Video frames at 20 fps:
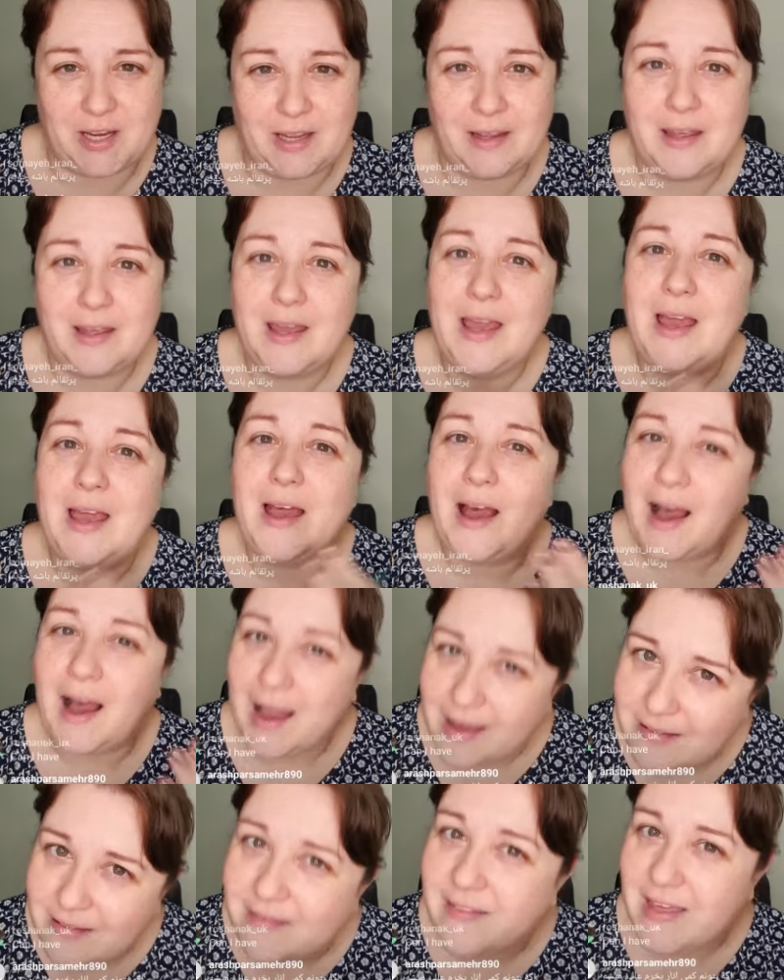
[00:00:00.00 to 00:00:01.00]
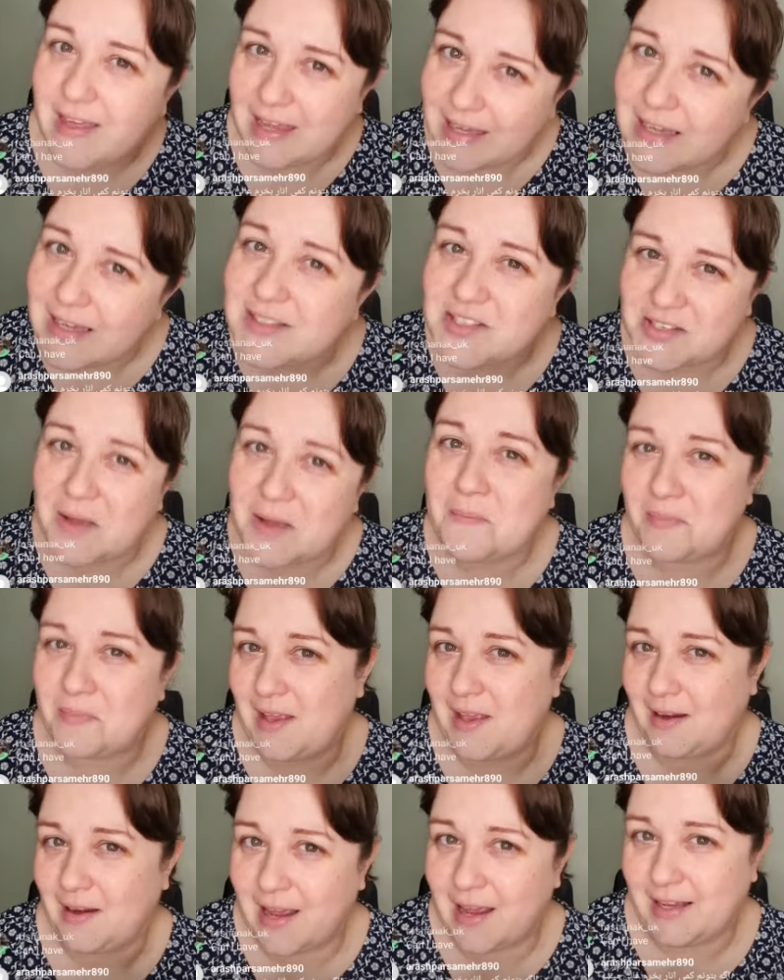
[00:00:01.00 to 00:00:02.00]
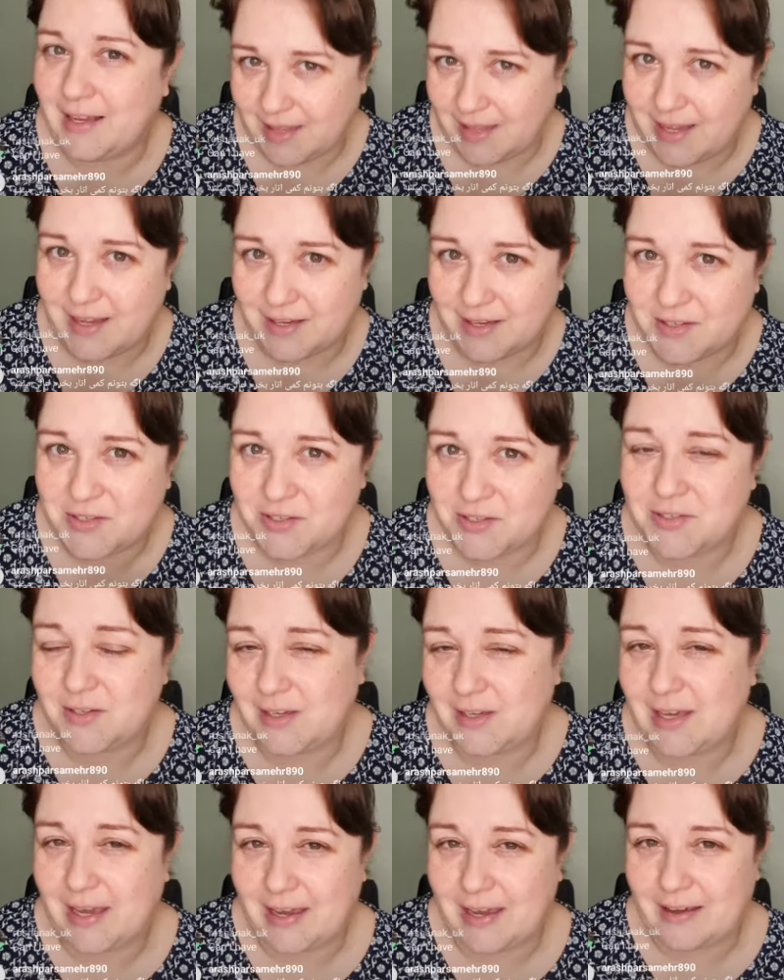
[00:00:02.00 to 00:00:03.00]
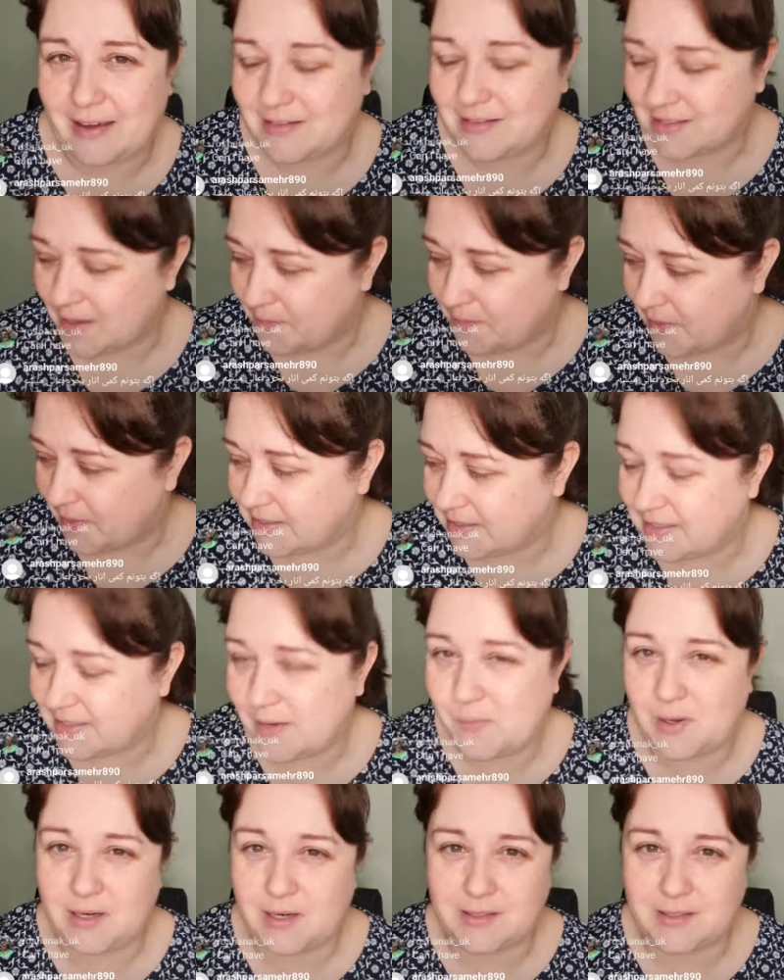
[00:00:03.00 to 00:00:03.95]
I think it's something like this. Yeah, something similar to that.